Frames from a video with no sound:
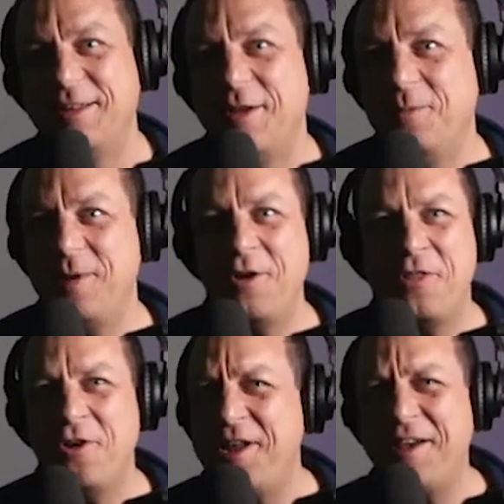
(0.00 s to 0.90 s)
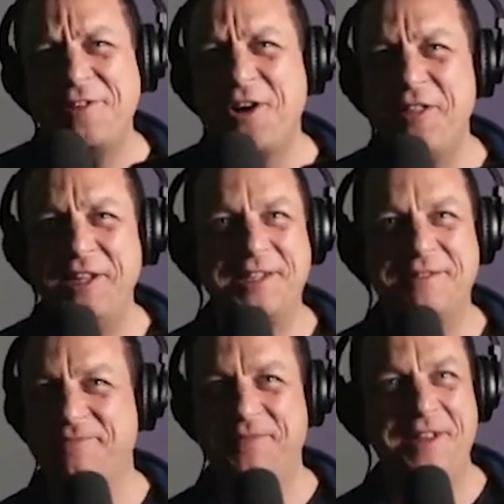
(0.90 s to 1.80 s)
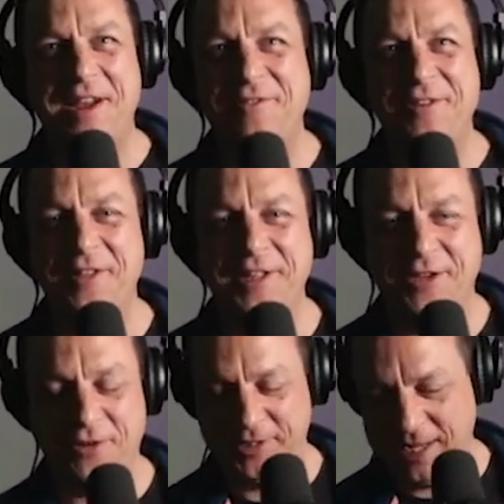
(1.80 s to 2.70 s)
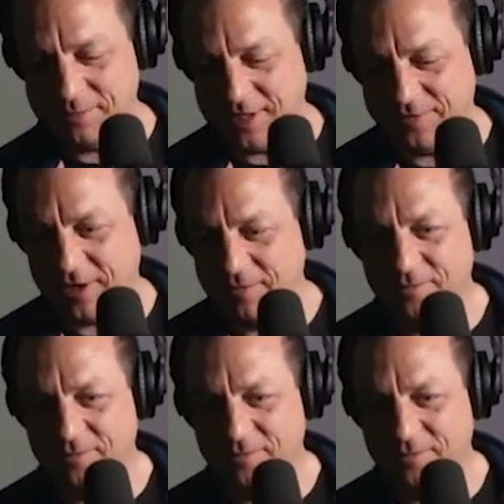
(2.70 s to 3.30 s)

We all thought, you haven't got this concept, have you?